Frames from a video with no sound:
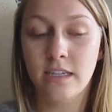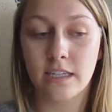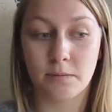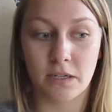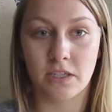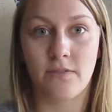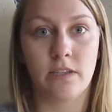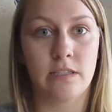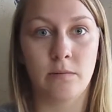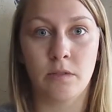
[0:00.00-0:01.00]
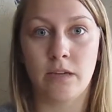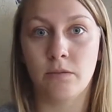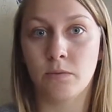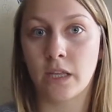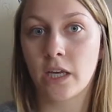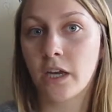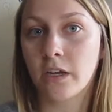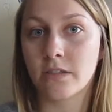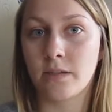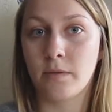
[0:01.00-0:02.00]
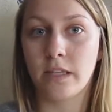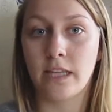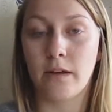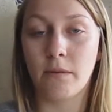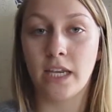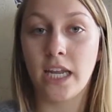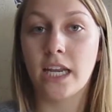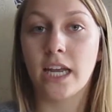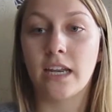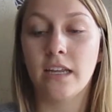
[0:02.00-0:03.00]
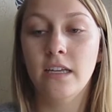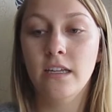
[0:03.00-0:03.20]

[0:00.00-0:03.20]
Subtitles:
especially if it's someone that was really good or someone that we needed.